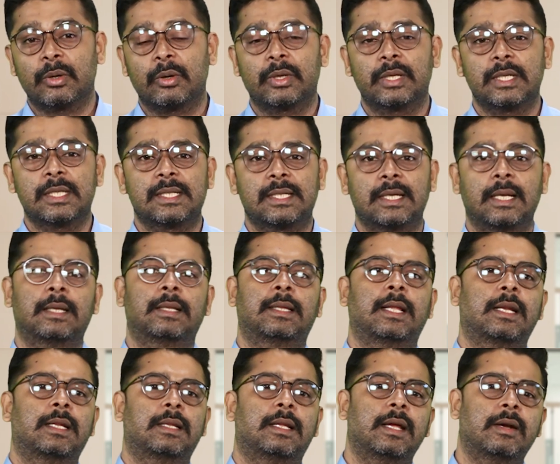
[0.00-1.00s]
order said
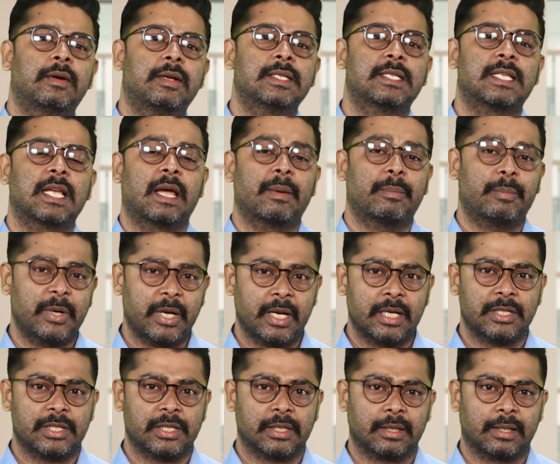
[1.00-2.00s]
that there is
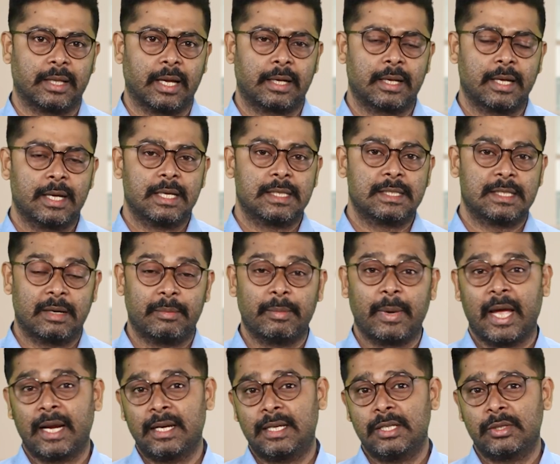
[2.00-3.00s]
apprehension that some
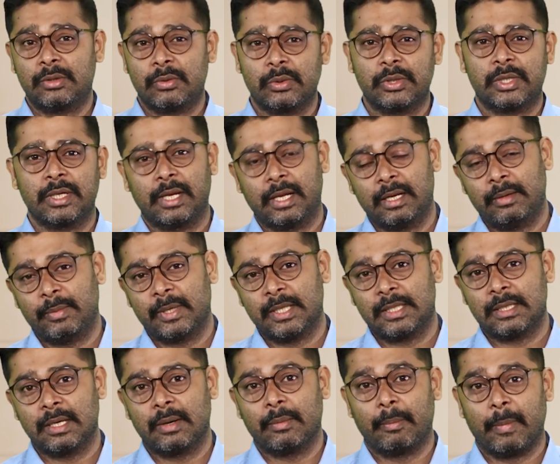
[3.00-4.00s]
anti-social
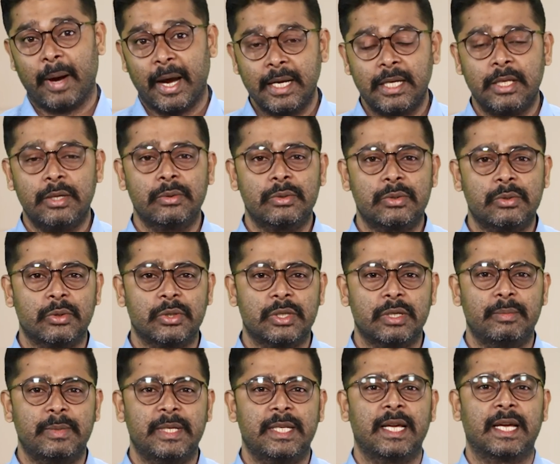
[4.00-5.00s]
elements might use
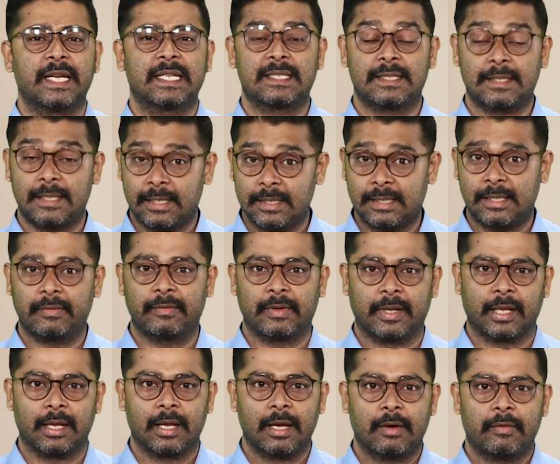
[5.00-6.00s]
social media
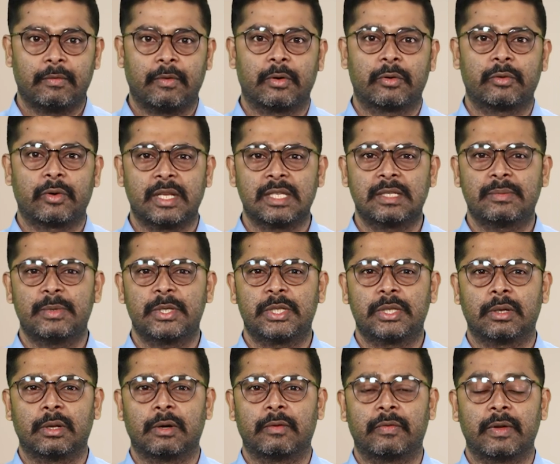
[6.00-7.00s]
extensively for
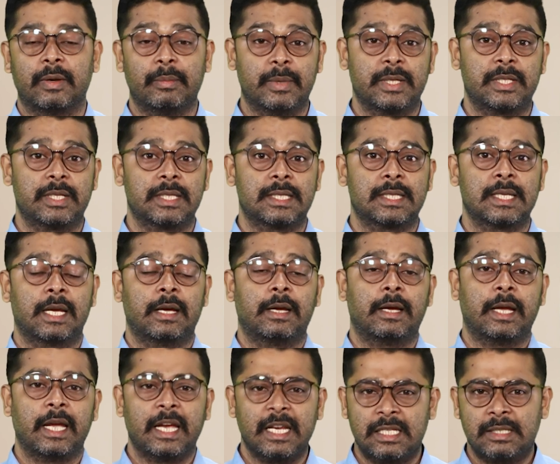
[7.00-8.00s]
transmission of images,
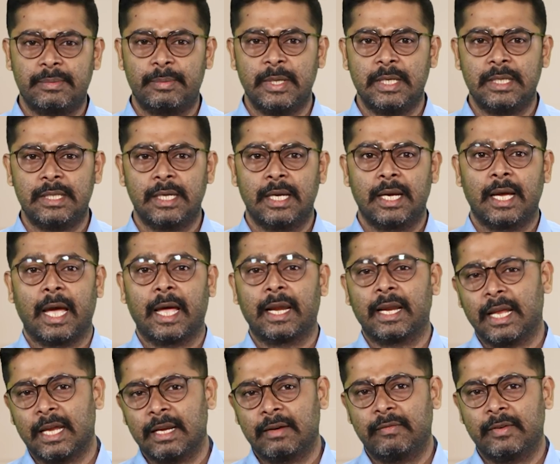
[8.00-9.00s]
hate speech and
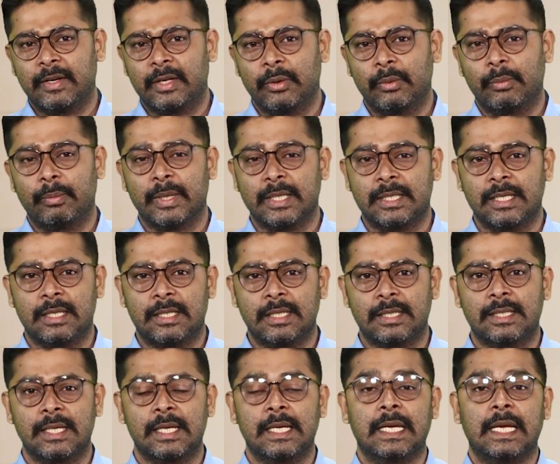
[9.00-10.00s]
hate video
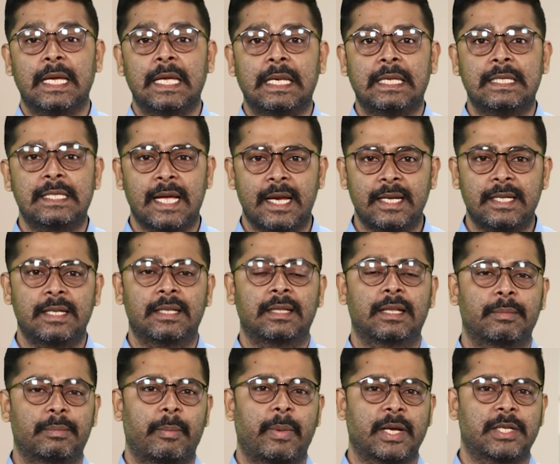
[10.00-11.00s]
messages inciting
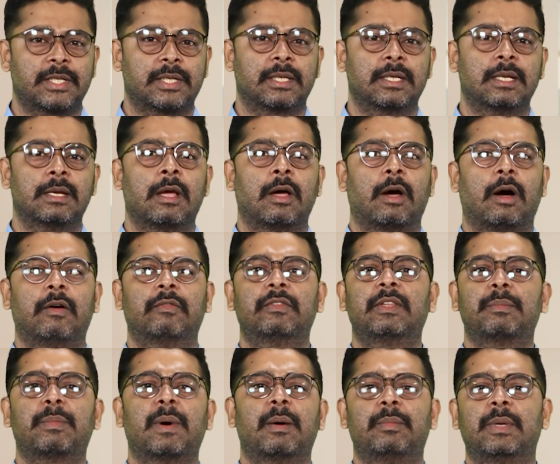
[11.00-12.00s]
the passion of
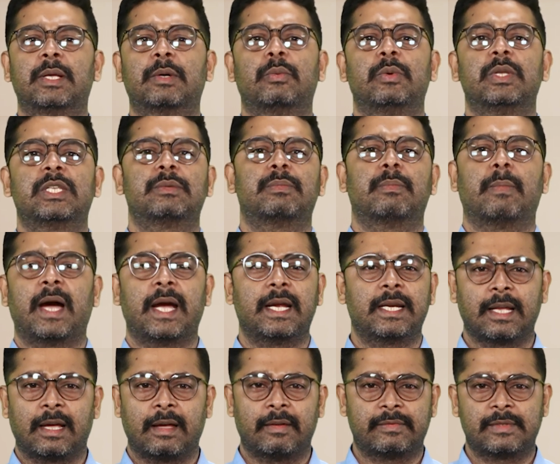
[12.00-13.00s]
the public, which
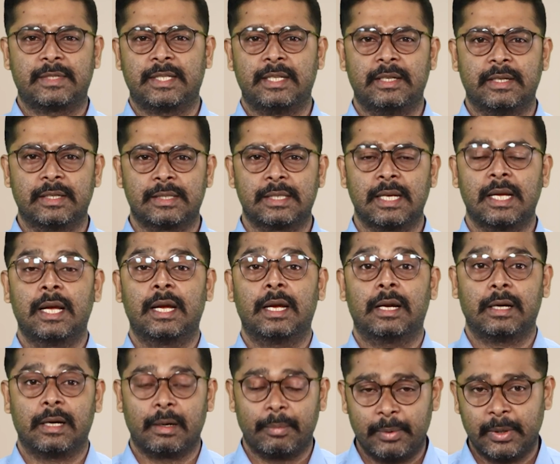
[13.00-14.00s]
might have serious
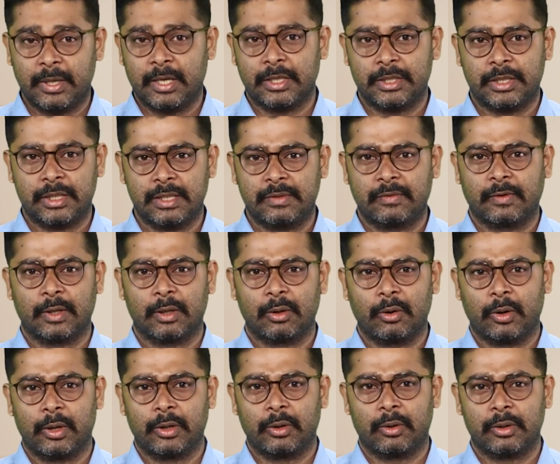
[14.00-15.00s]
repercussions for the
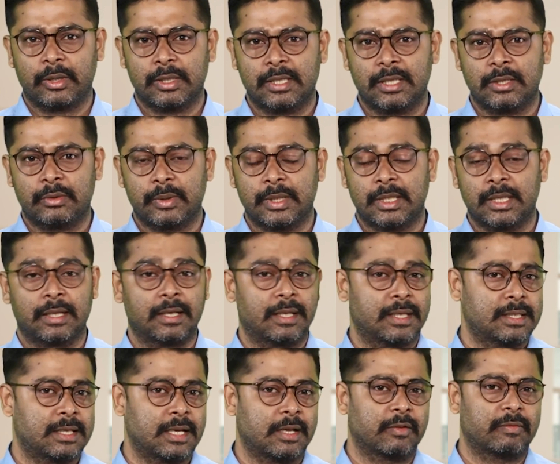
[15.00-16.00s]
law and order situation in the
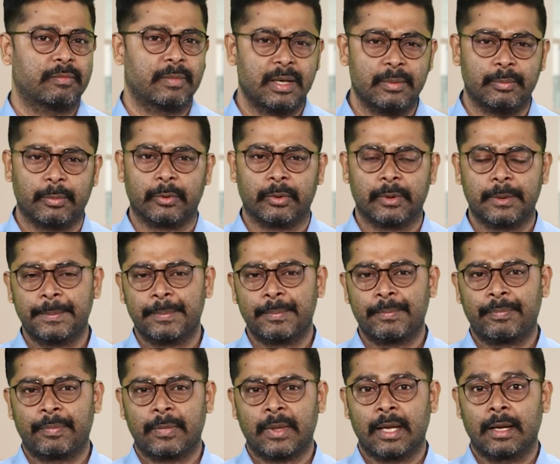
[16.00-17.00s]
state of Manipur.
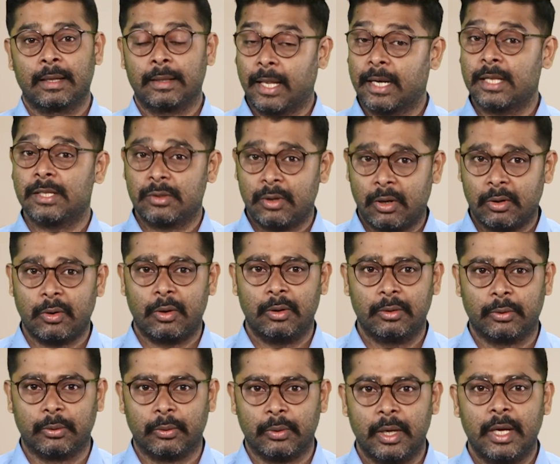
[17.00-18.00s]
That is not
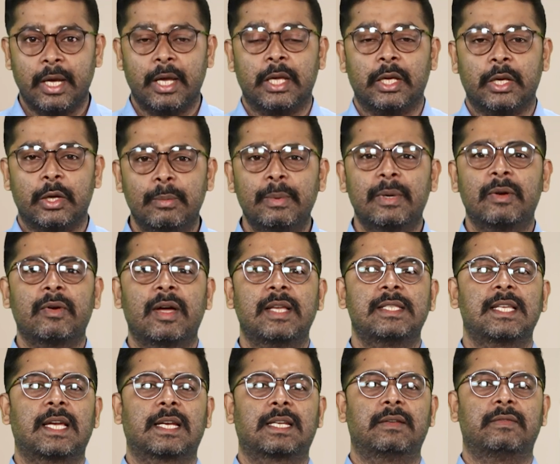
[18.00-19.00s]
all though. Human
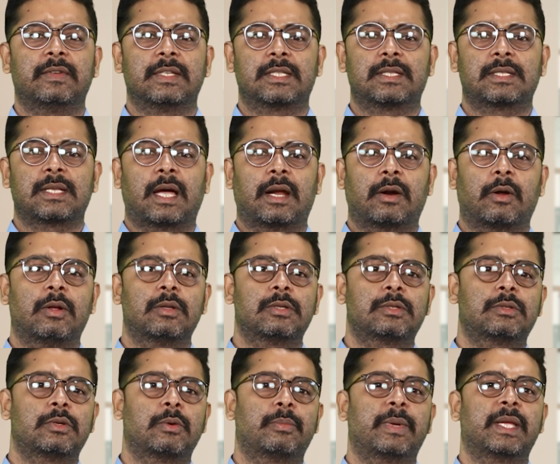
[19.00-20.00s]
rights activists are
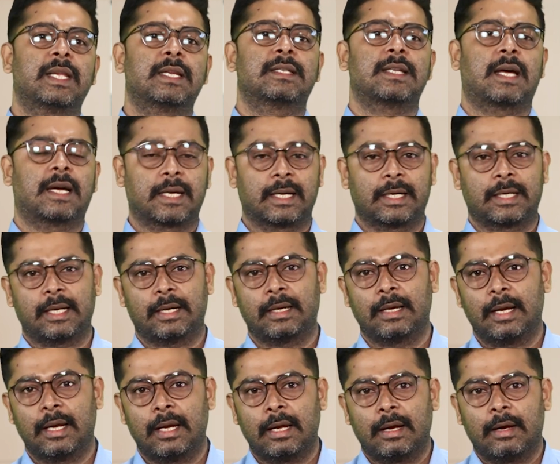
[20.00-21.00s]
also being targeted
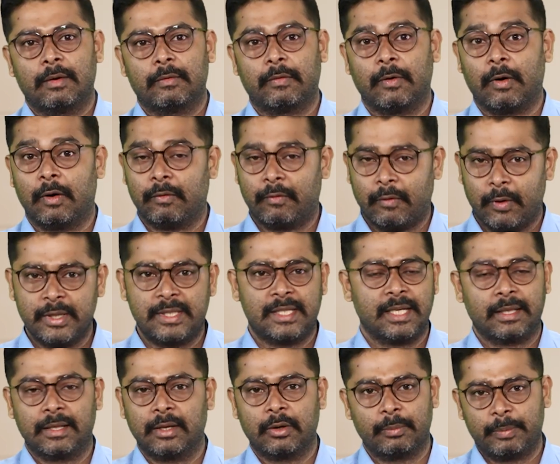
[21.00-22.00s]
for
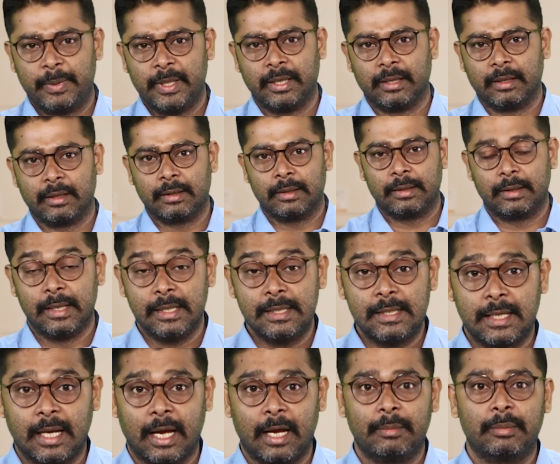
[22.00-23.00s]
voicing their opinion. This
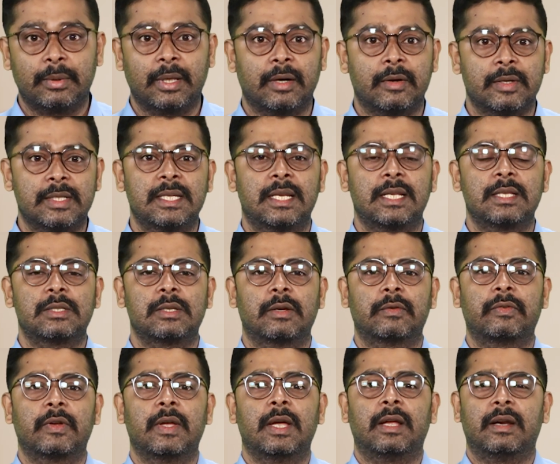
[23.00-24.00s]
time, the residence
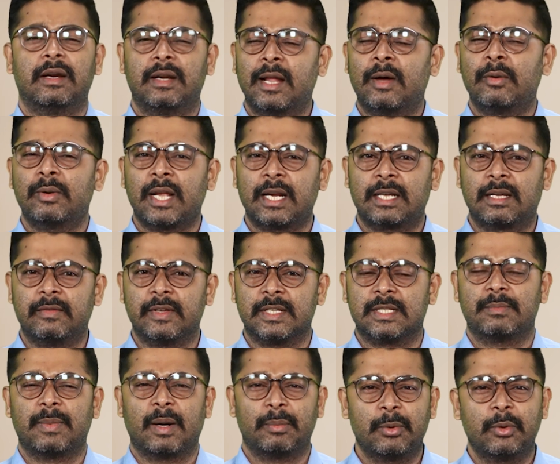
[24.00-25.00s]
of renowned
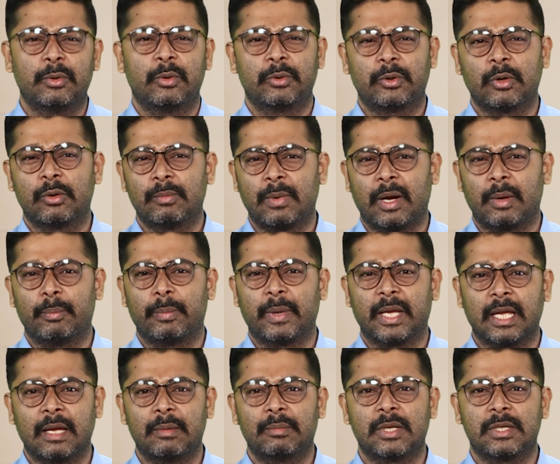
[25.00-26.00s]
activist Bablu Loithongbam
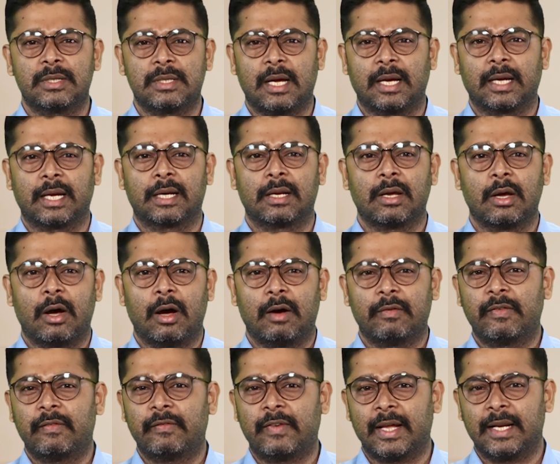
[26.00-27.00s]
became the target
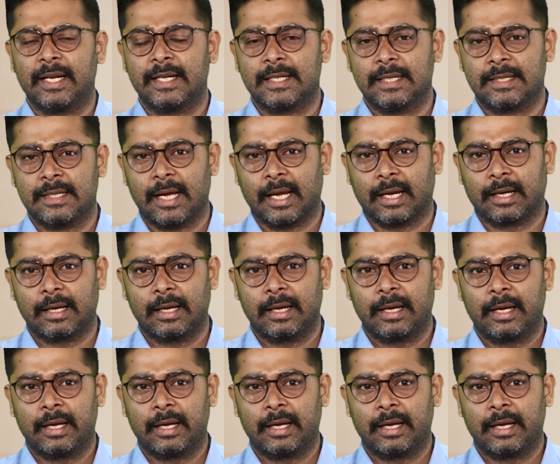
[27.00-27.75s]
of a violent attack.